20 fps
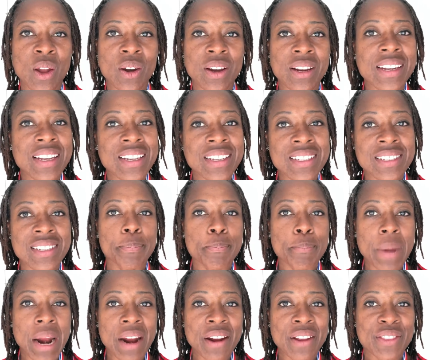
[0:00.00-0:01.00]
Loch Ness
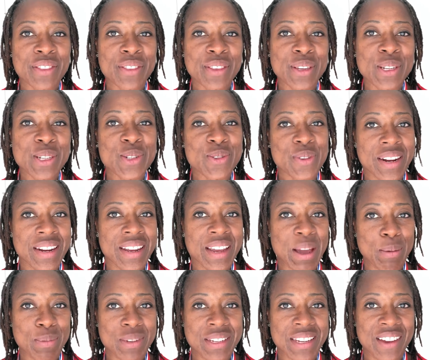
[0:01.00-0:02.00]
Marathon training
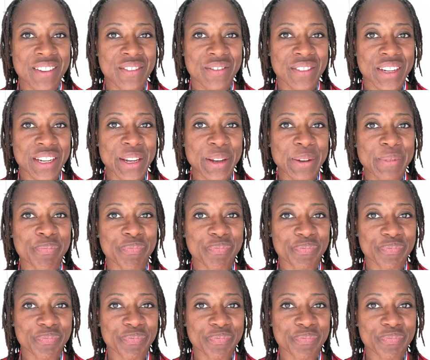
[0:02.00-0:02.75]
update video.